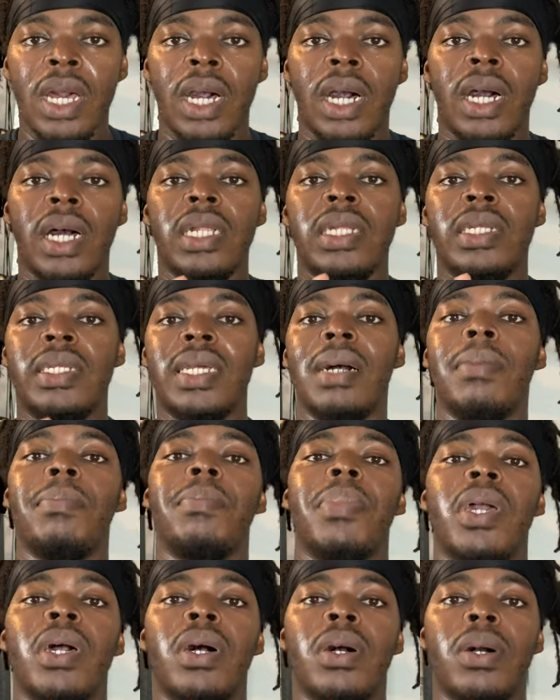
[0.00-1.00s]
uh,
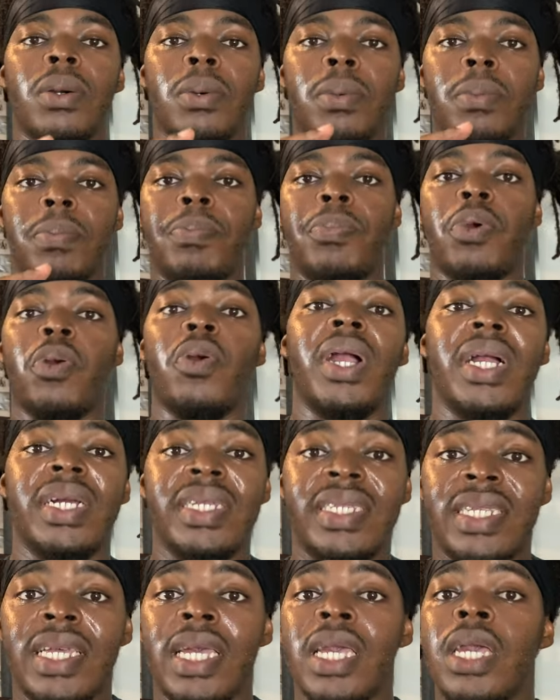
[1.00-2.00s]
dumbbell
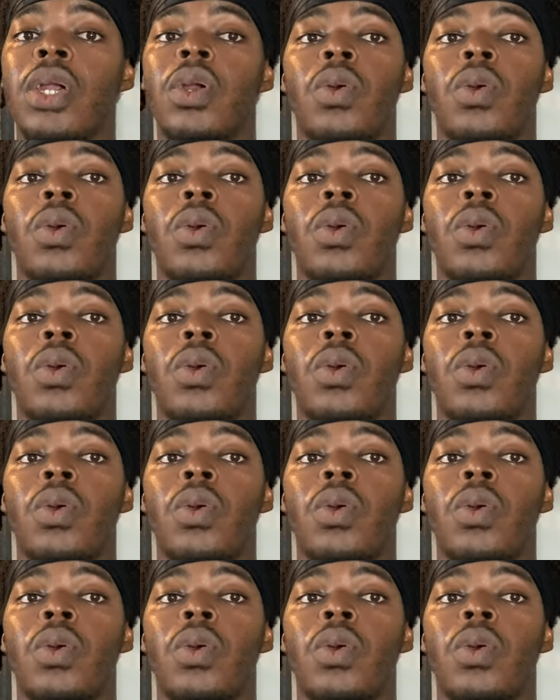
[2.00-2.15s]
press.